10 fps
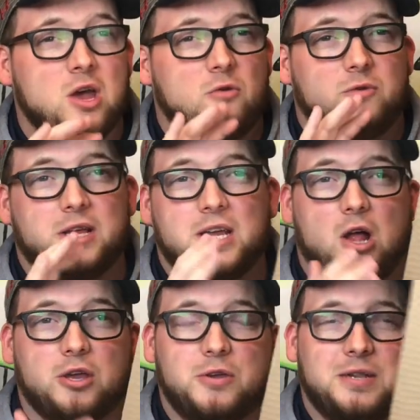Really,
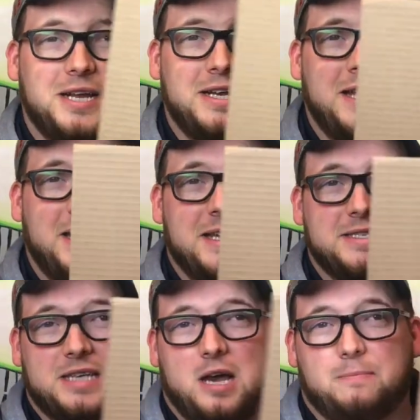all you'll need
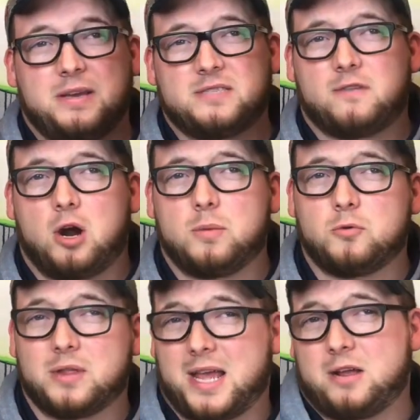is a piece of
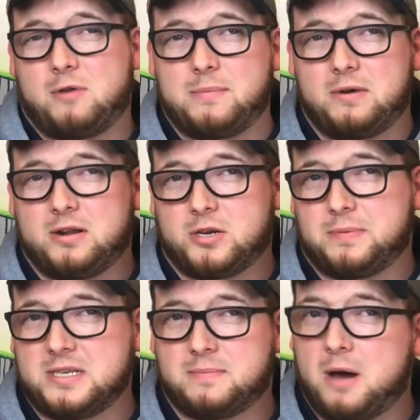cardboard that can wrap around your
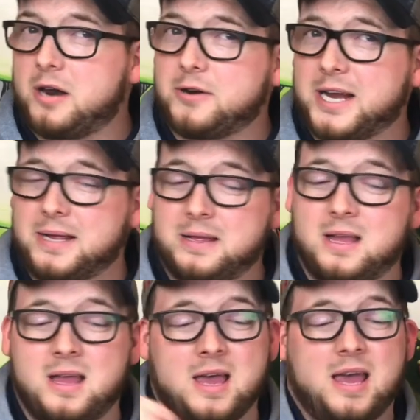piece of pottery
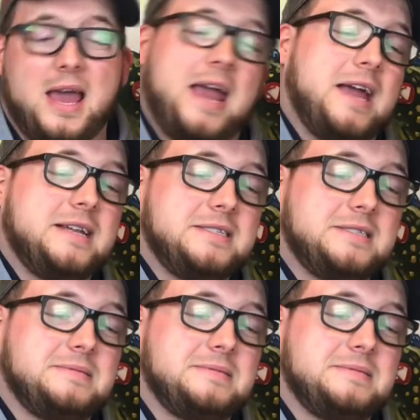and